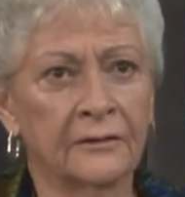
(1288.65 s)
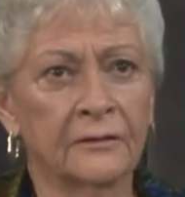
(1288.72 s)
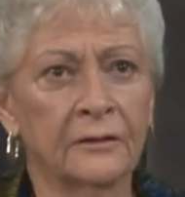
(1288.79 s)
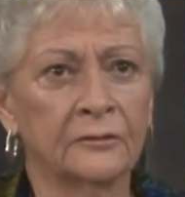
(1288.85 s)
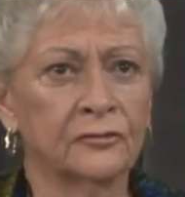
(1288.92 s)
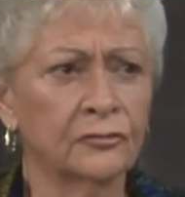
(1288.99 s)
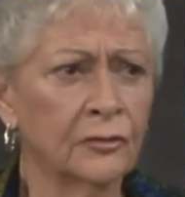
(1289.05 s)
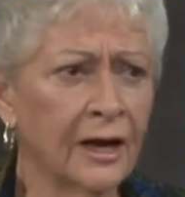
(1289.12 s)
the
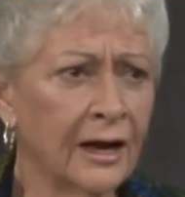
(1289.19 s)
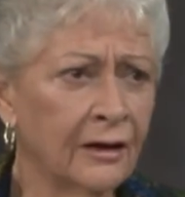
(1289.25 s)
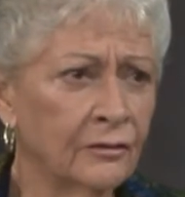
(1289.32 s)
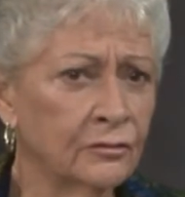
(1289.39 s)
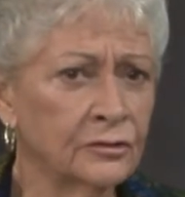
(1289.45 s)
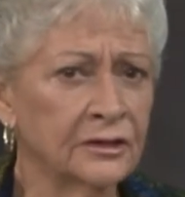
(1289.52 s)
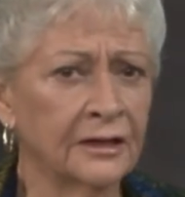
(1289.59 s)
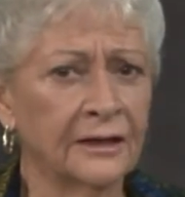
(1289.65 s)

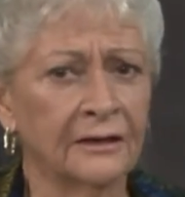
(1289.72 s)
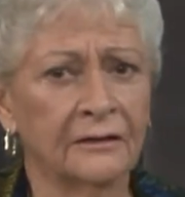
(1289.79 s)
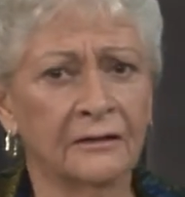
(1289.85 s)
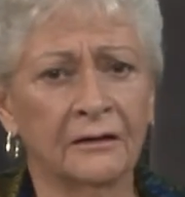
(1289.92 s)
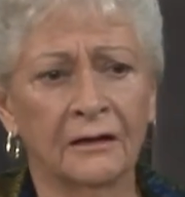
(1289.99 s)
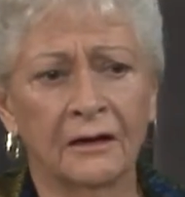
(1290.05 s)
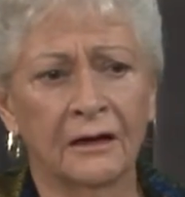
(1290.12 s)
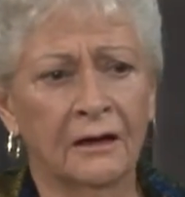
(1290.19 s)
drought and
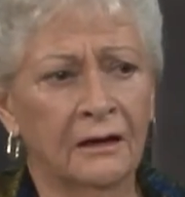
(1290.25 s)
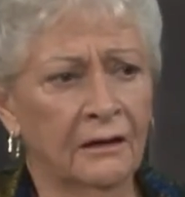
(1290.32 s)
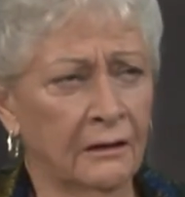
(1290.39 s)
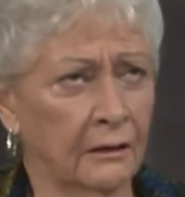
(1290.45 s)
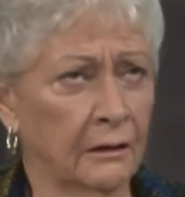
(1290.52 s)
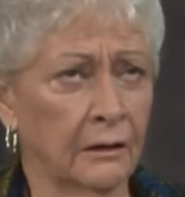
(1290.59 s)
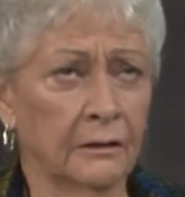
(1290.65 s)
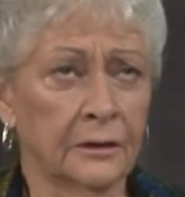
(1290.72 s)

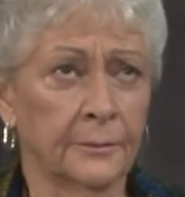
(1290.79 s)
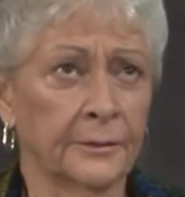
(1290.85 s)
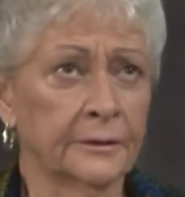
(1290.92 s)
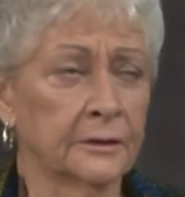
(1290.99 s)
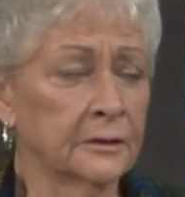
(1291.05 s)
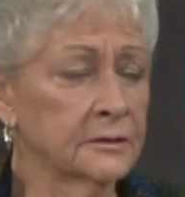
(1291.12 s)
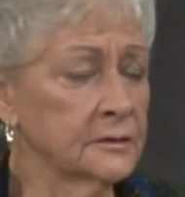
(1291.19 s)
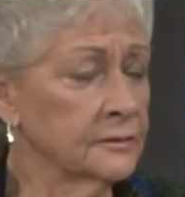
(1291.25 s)
the
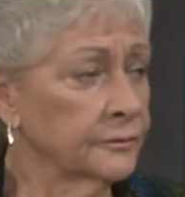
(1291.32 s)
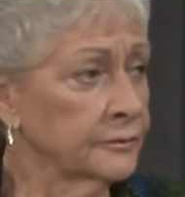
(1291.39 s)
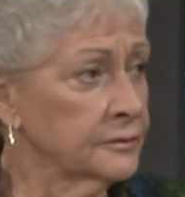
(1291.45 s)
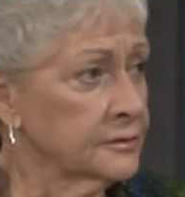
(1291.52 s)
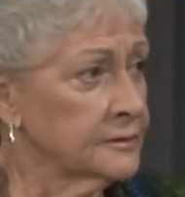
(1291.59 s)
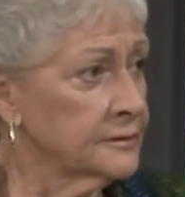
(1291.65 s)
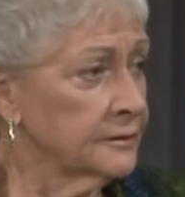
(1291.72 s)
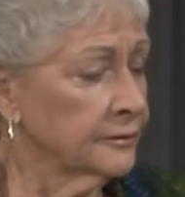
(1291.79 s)
bugs were
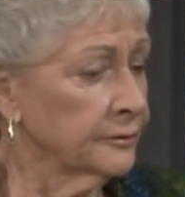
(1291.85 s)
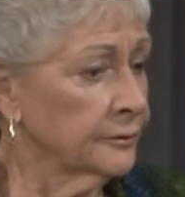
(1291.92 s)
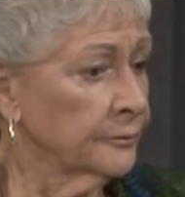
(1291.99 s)
just terrible.